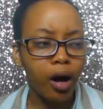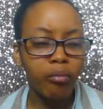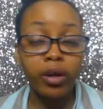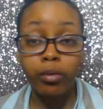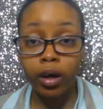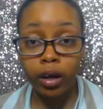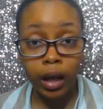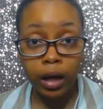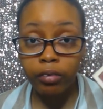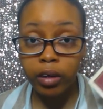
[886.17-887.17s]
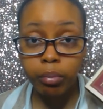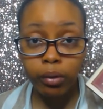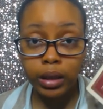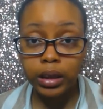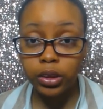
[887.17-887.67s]
um, there were a lot of great
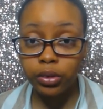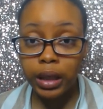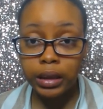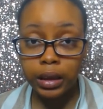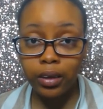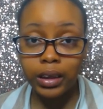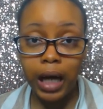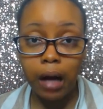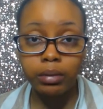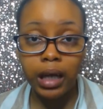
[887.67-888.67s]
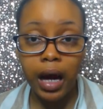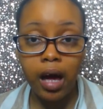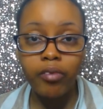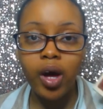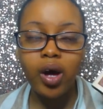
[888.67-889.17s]
points because you guys can see all the tabs that I
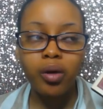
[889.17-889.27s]
have,